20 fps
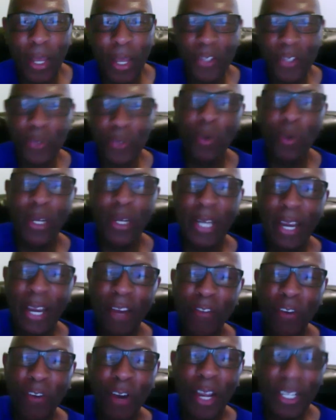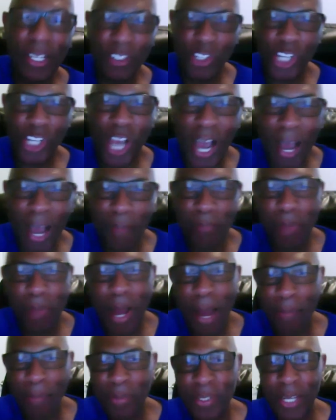was whenever a job
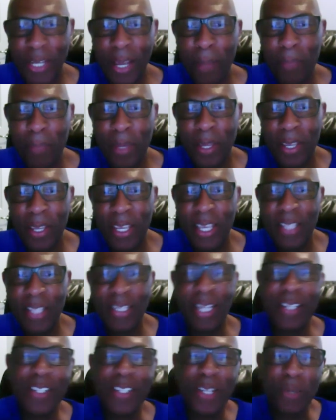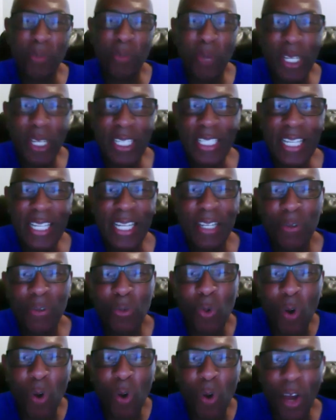popped up that someone
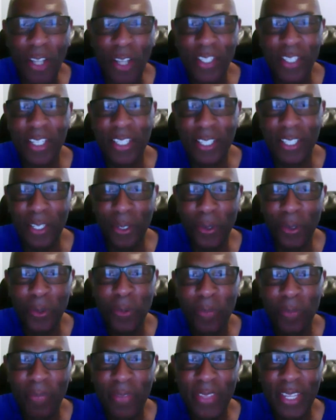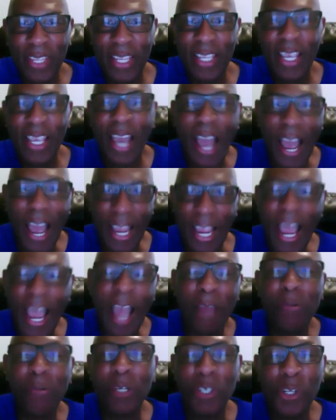didn't want to do,
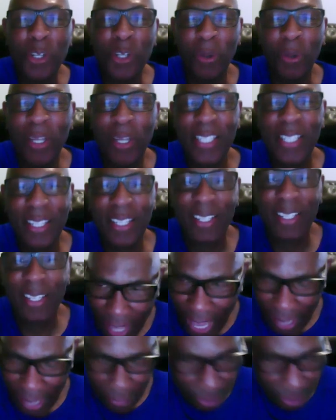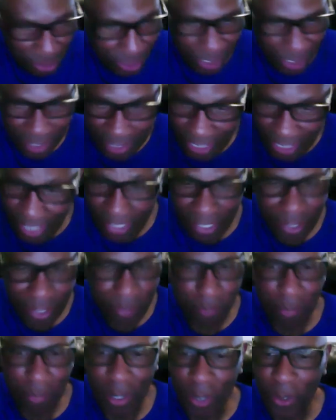I would do it. I was just in this
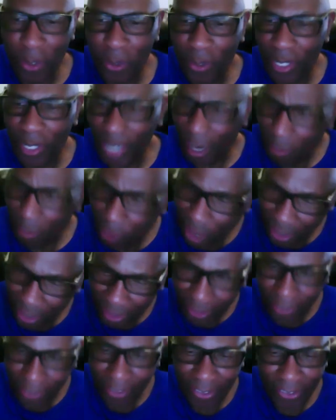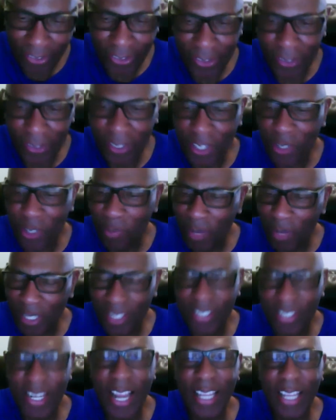mode that I want to learn as much
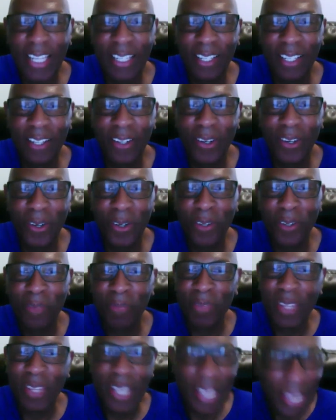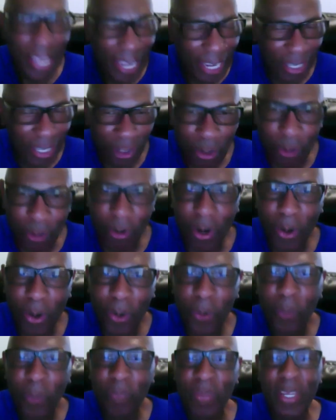as I can learn and
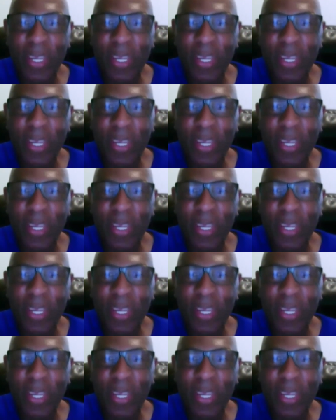grow.